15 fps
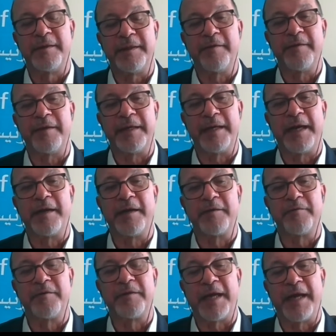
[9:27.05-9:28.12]
nearly
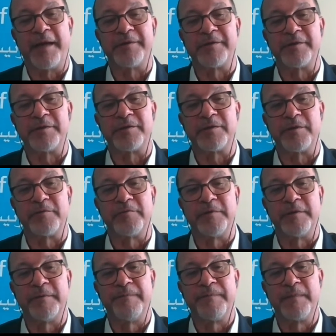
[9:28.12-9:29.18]
900,000
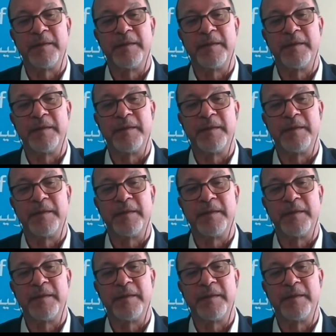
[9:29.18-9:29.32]
children